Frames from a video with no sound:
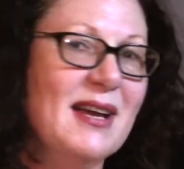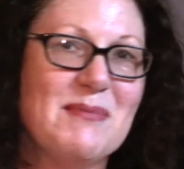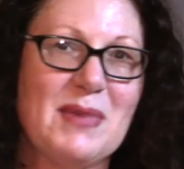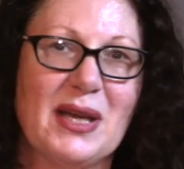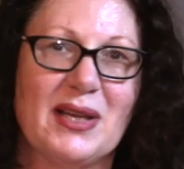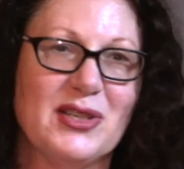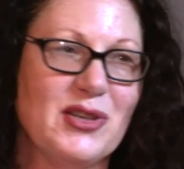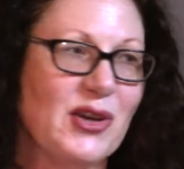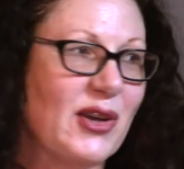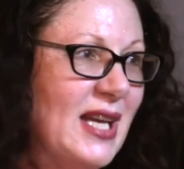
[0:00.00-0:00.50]

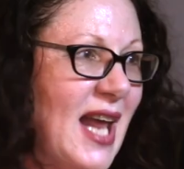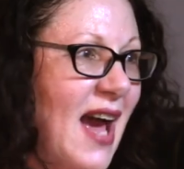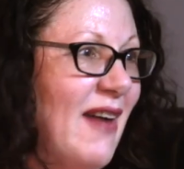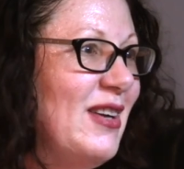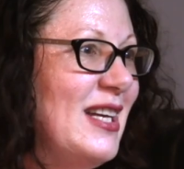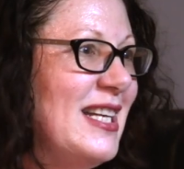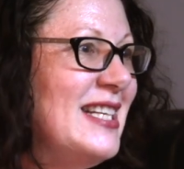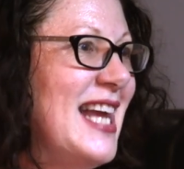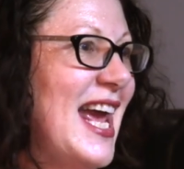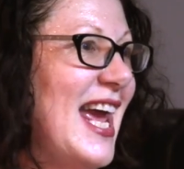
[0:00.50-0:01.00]
You can have
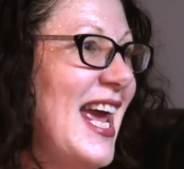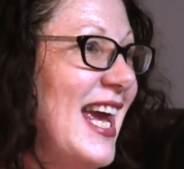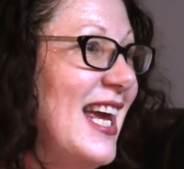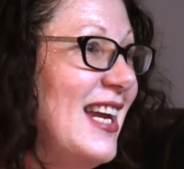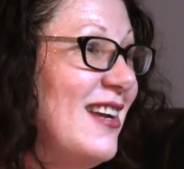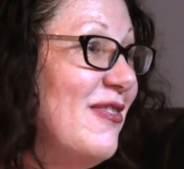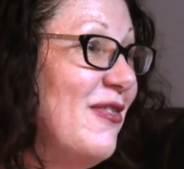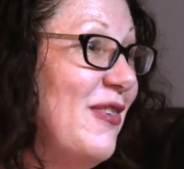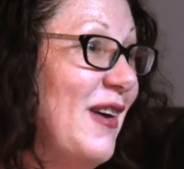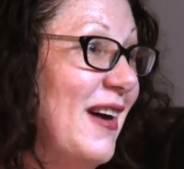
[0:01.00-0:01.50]
it in your
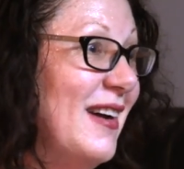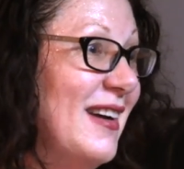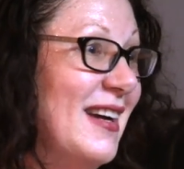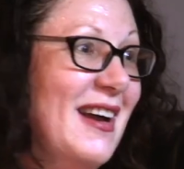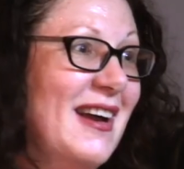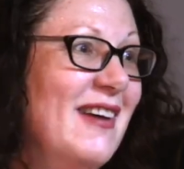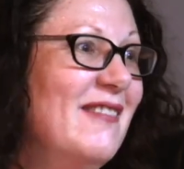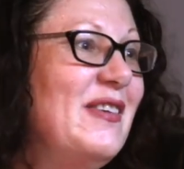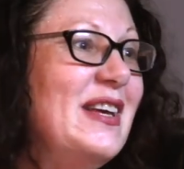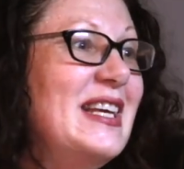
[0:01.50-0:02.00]
head for
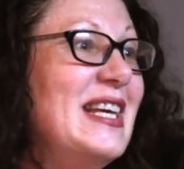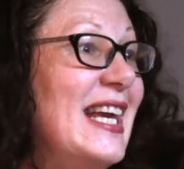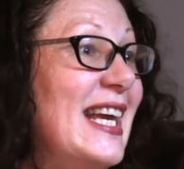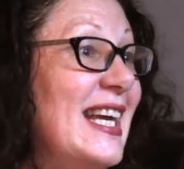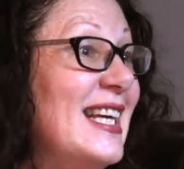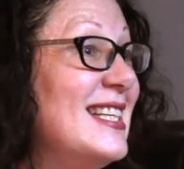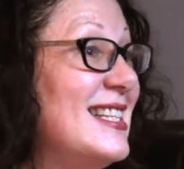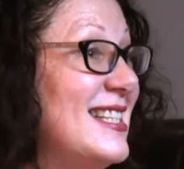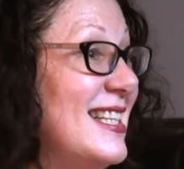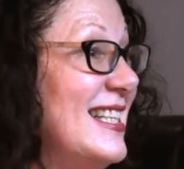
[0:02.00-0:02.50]

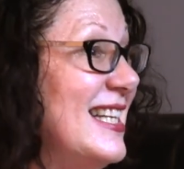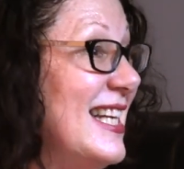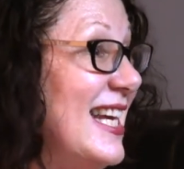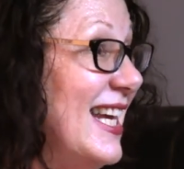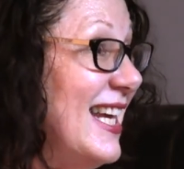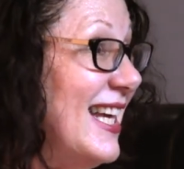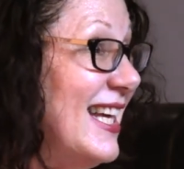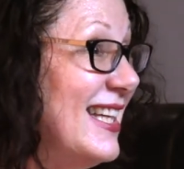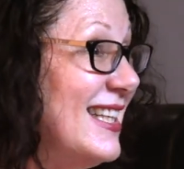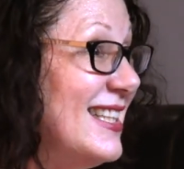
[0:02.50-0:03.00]
years and
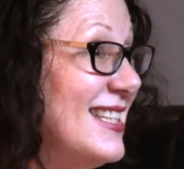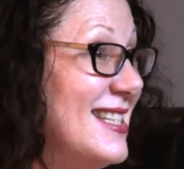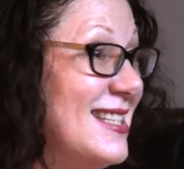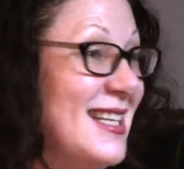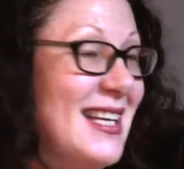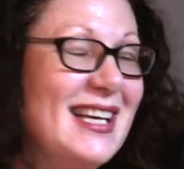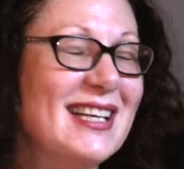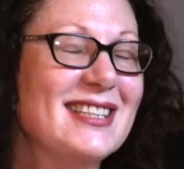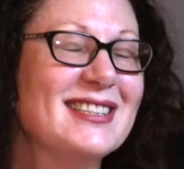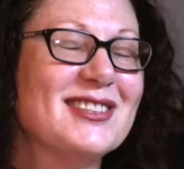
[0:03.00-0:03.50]
years.
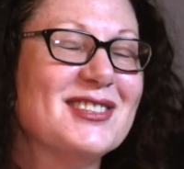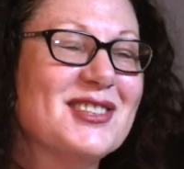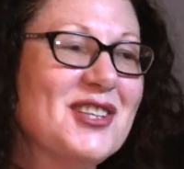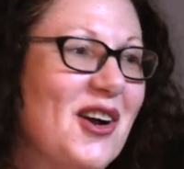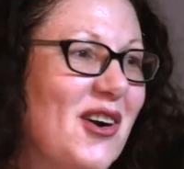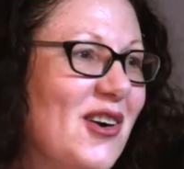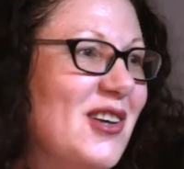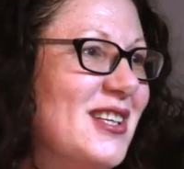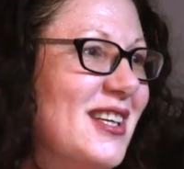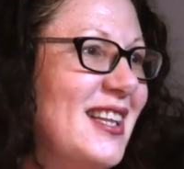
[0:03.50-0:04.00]
It's a
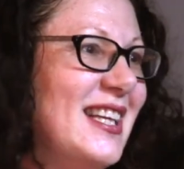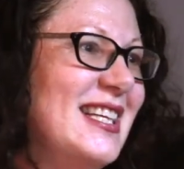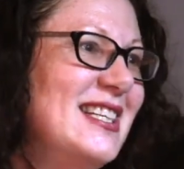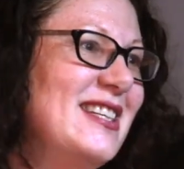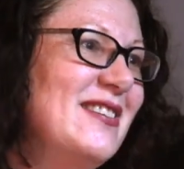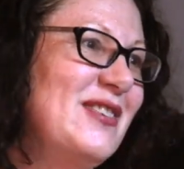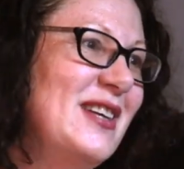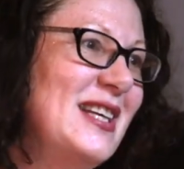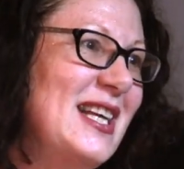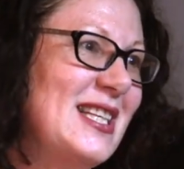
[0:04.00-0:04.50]
totally
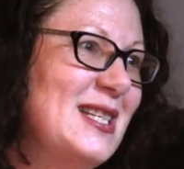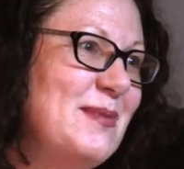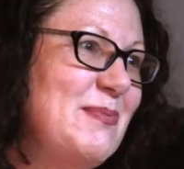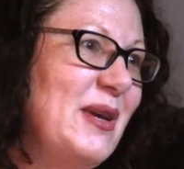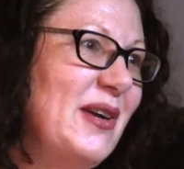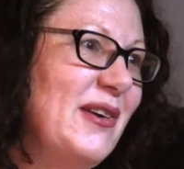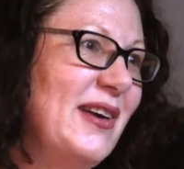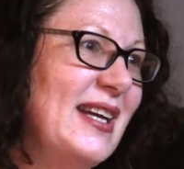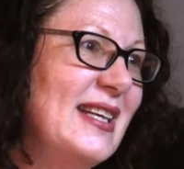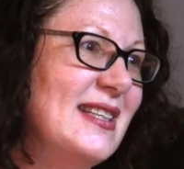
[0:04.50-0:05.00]
different
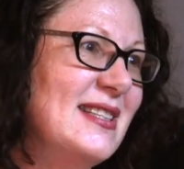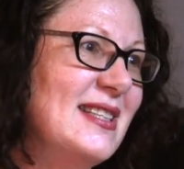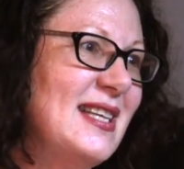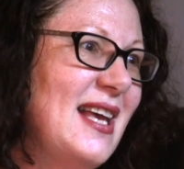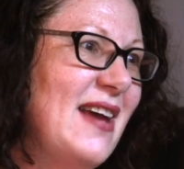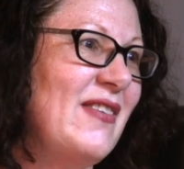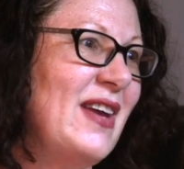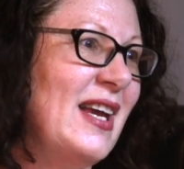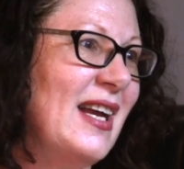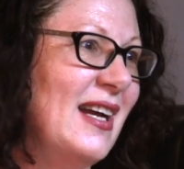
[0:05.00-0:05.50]
experience
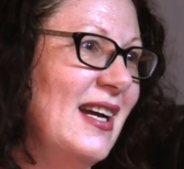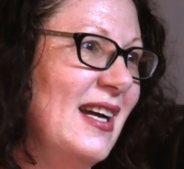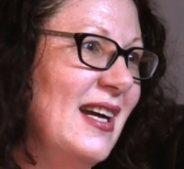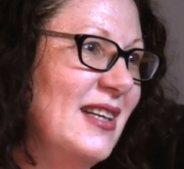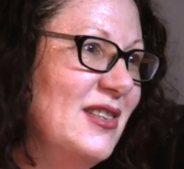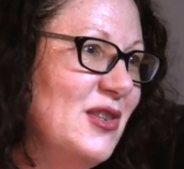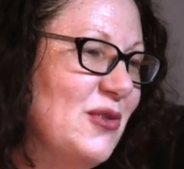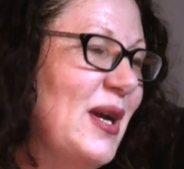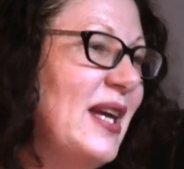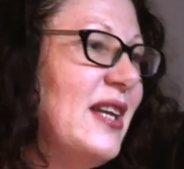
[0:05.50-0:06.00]
having
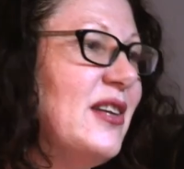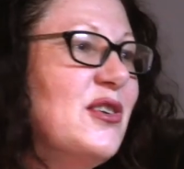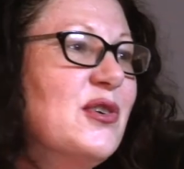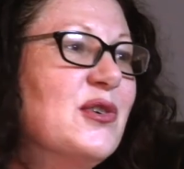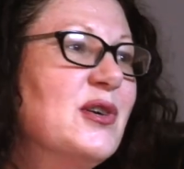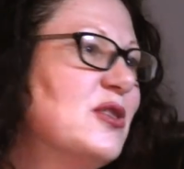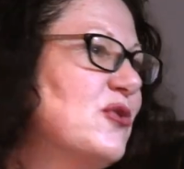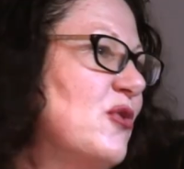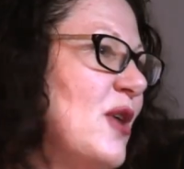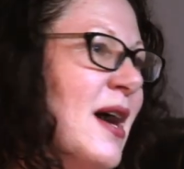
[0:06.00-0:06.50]
a
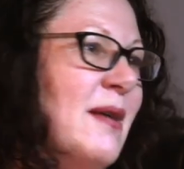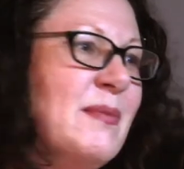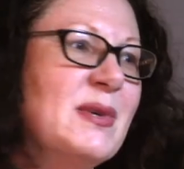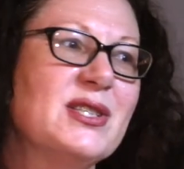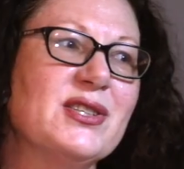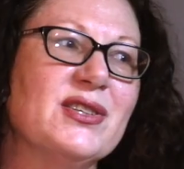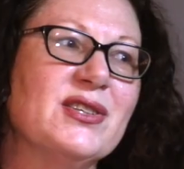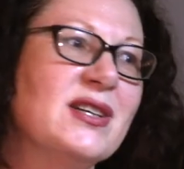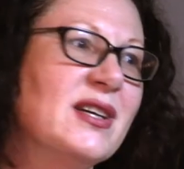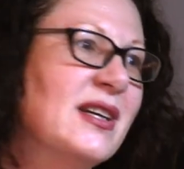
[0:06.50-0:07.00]
director, a
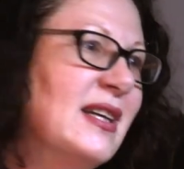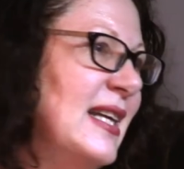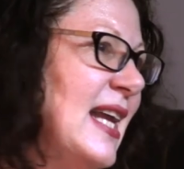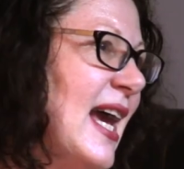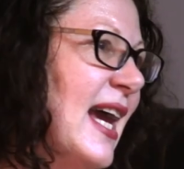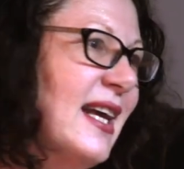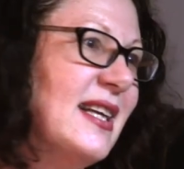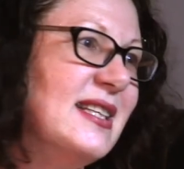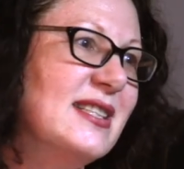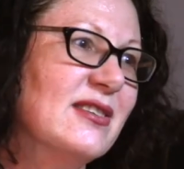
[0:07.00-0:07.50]
dramaturg, an
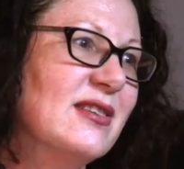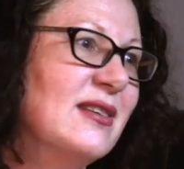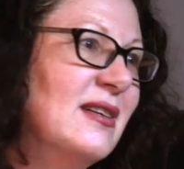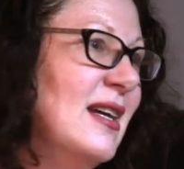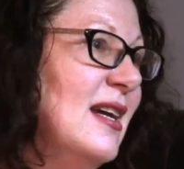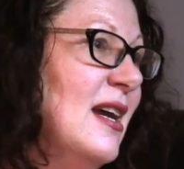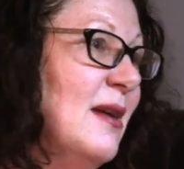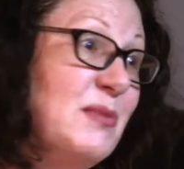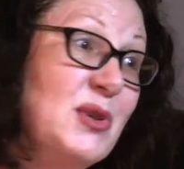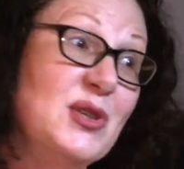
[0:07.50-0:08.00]
actor,
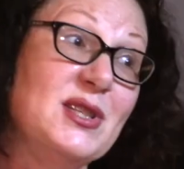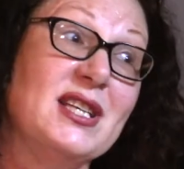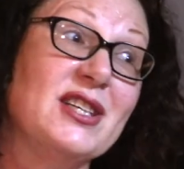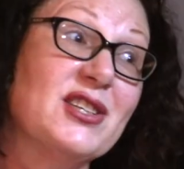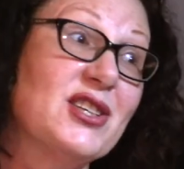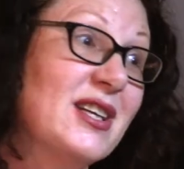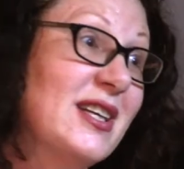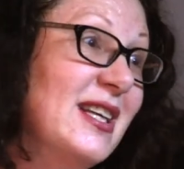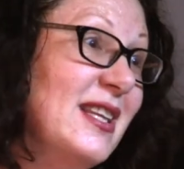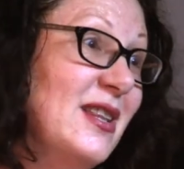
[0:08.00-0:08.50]
a
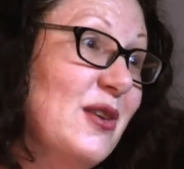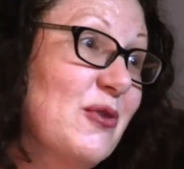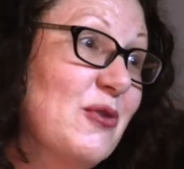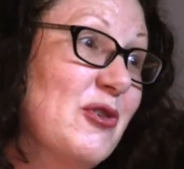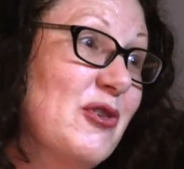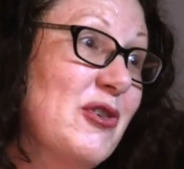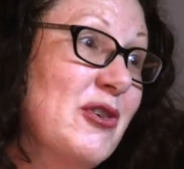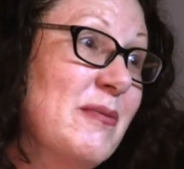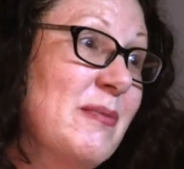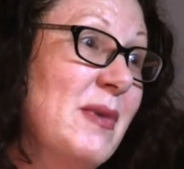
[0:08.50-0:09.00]
musician in the
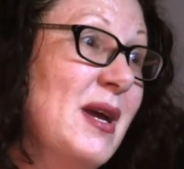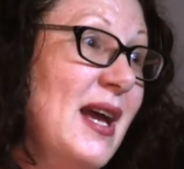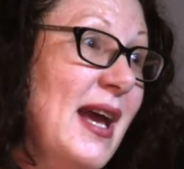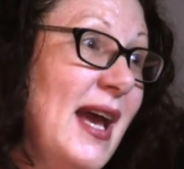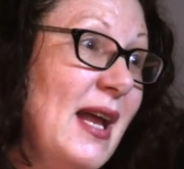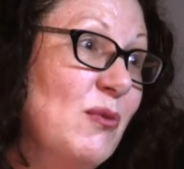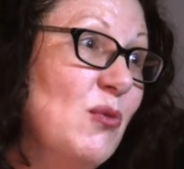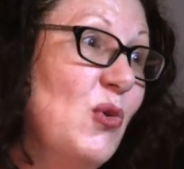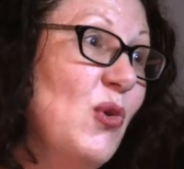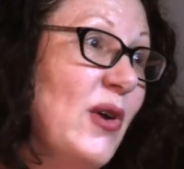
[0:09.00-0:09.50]
room,
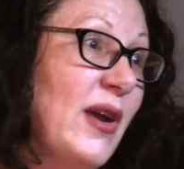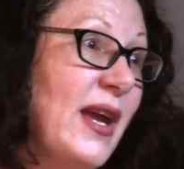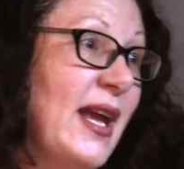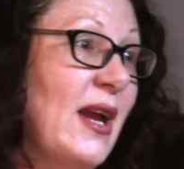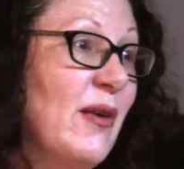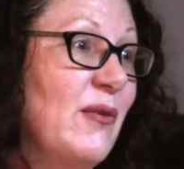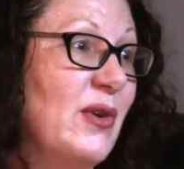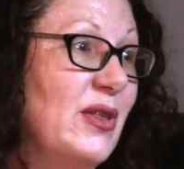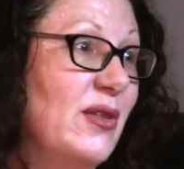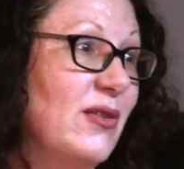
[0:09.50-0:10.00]
and
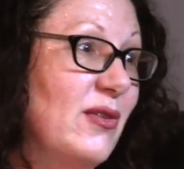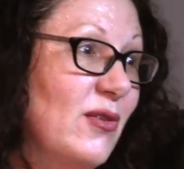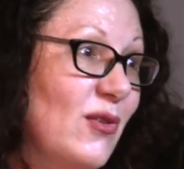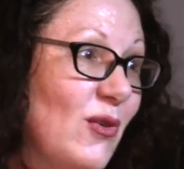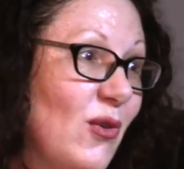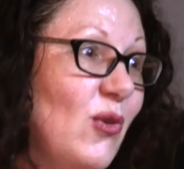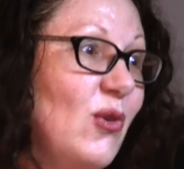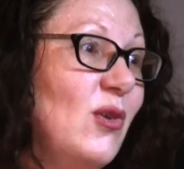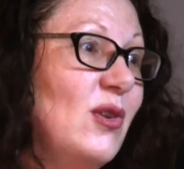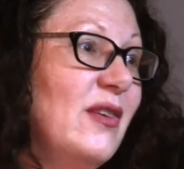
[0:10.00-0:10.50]
working with
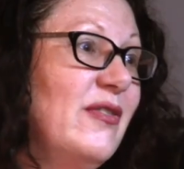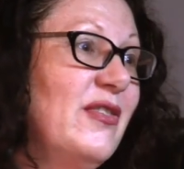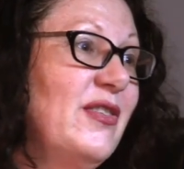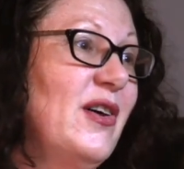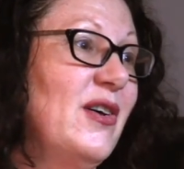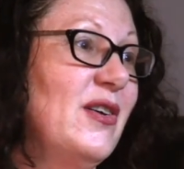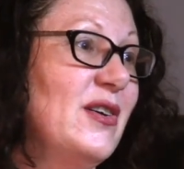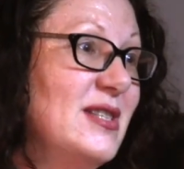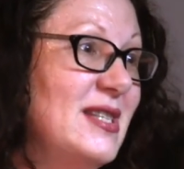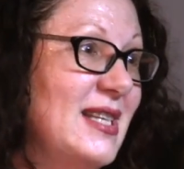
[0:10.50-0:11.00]
all
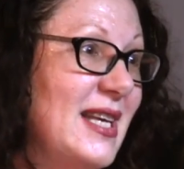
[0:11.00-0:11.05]
of those